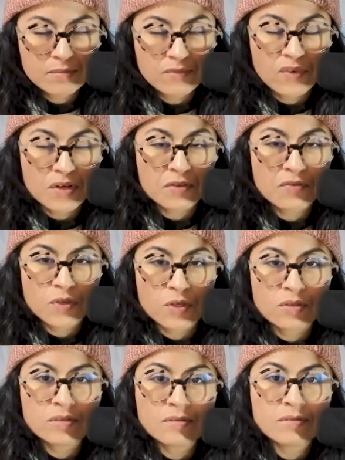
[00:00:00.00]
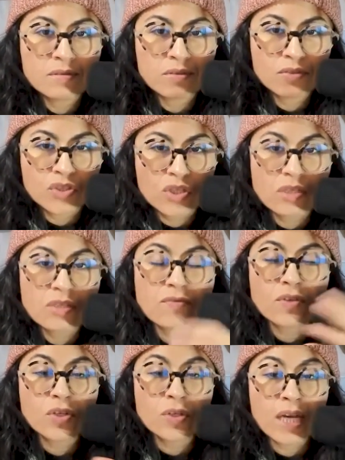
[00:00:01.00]
Very few, just for
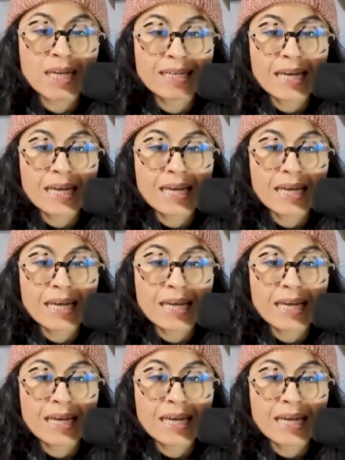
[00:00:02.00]
you to get an